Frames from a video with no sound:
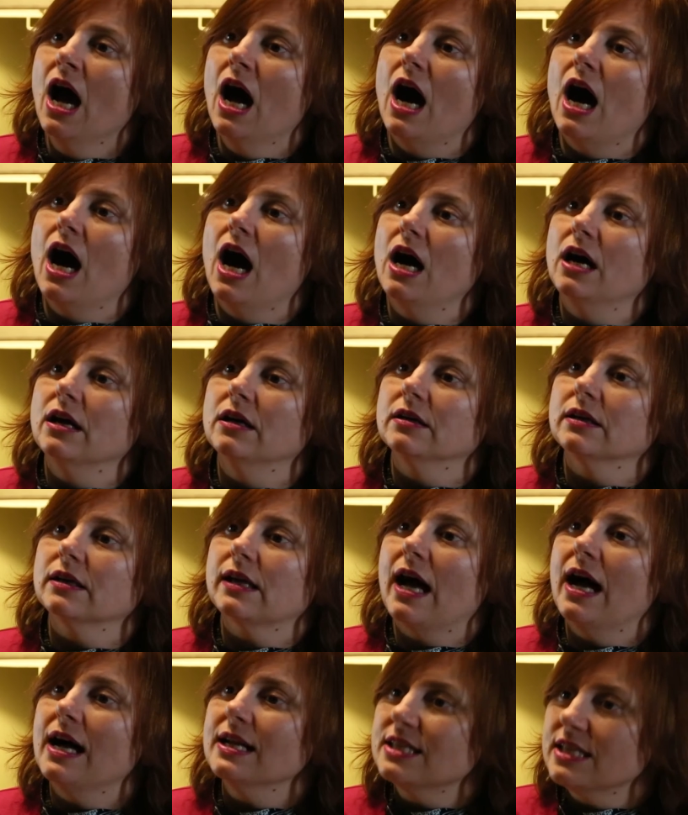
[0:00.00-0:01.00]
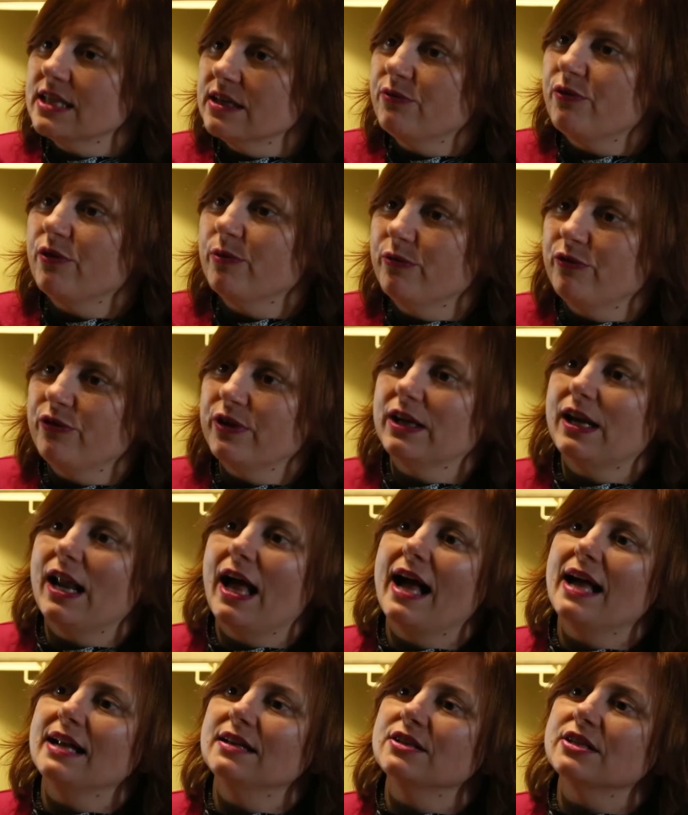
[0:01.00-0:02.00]
Kati from
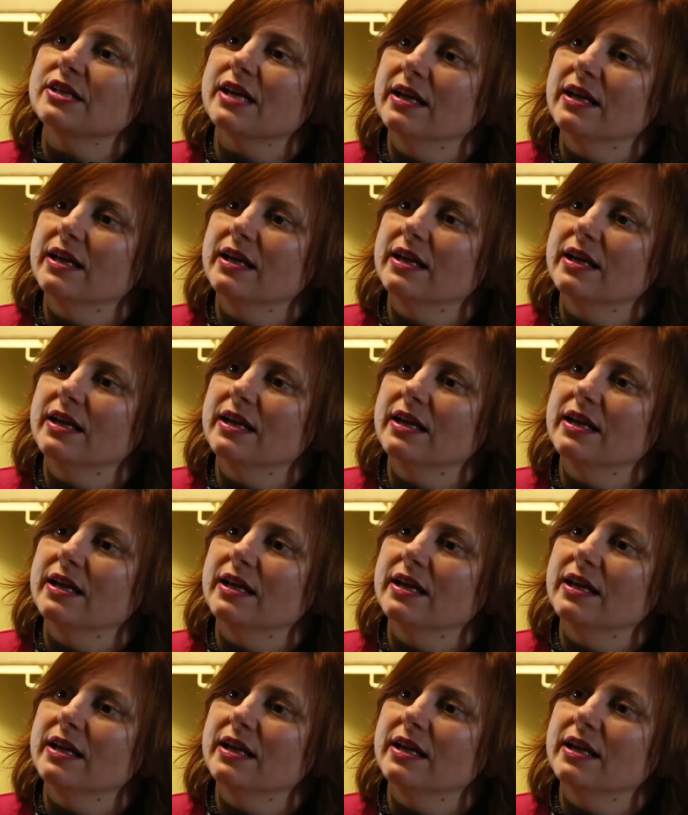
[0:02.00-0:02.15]
Finland